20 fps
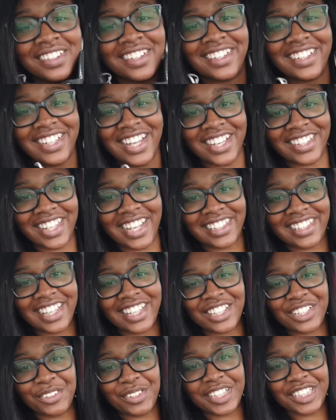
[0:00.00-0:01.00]
Y'all like that
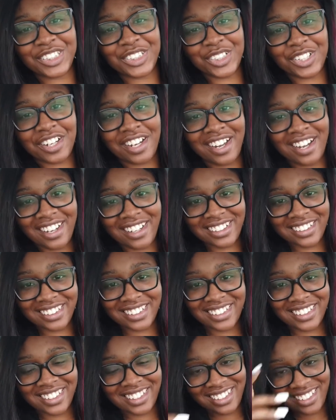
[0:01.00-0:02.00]
new intro, huh?
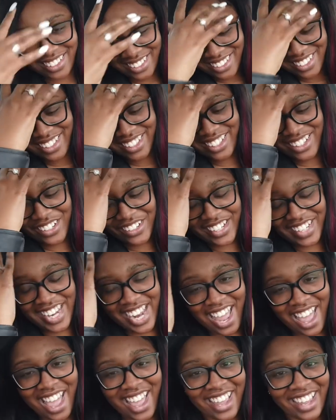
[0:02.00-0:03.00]

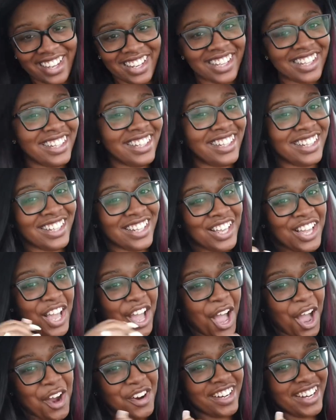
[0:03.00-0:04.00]
Okay.
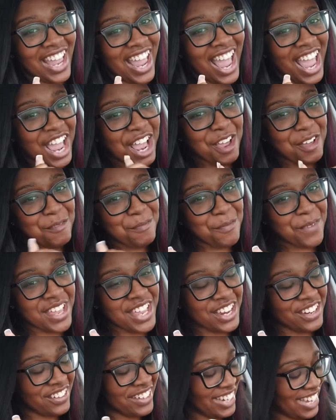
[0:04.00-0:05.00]
Okay,
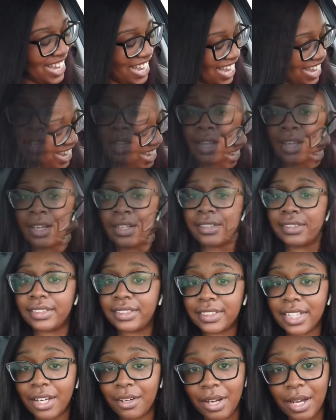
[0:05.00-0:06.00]
period.
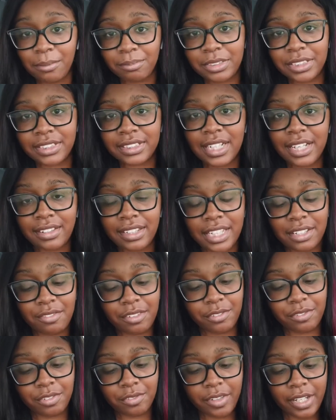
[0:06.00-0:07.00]
So I'm just now
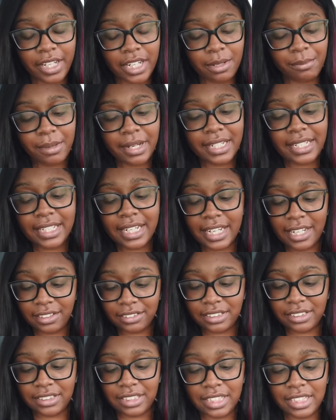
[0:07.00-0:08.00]
leaving from getting my
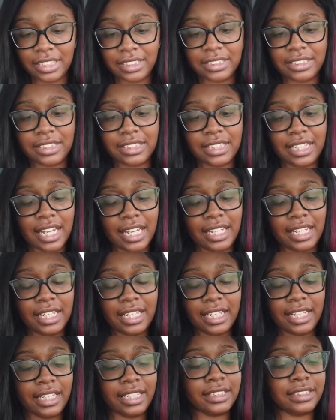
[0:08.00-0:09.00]
nails done. Today
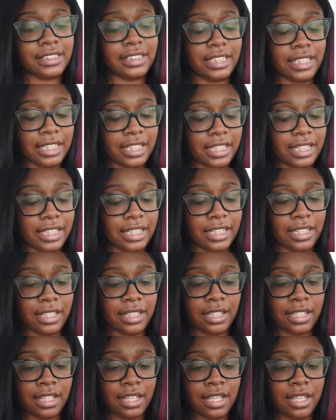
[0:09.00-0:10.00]
is the
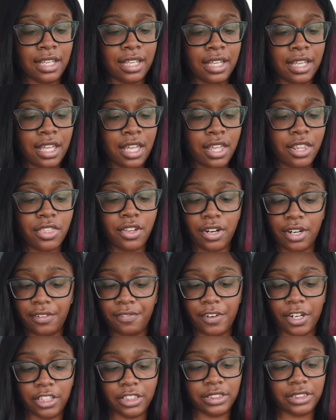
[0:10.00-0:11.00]

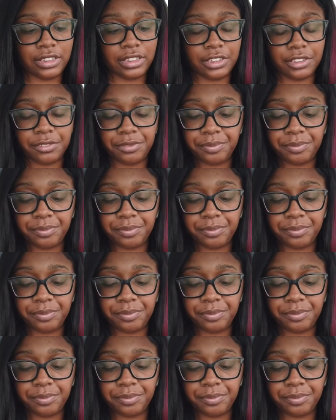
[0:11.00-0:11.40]
31st.